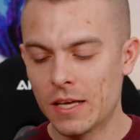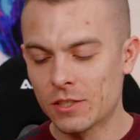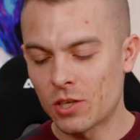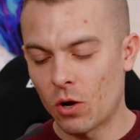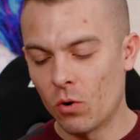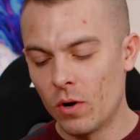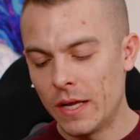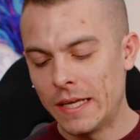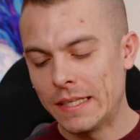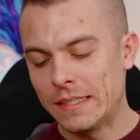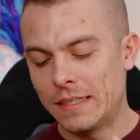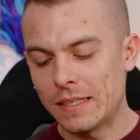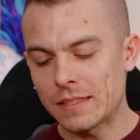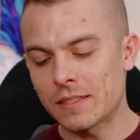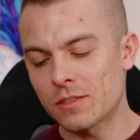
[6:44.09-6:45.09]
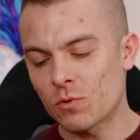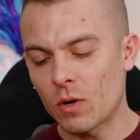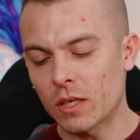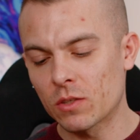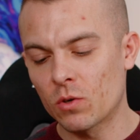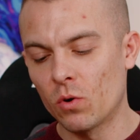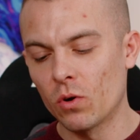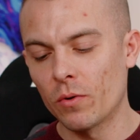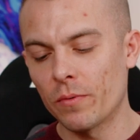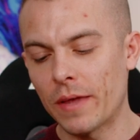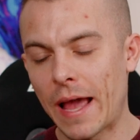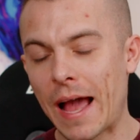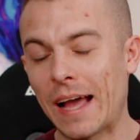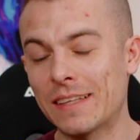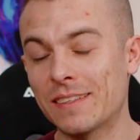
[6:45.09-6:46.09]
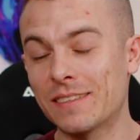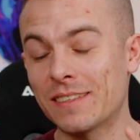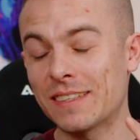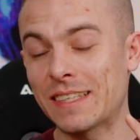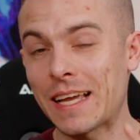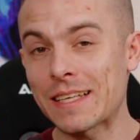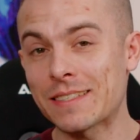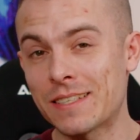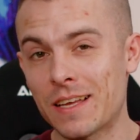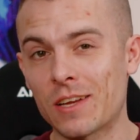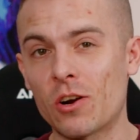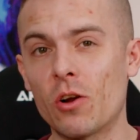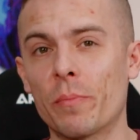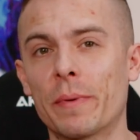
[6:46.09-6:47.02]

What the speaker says: So this is quite cool. And that's not all,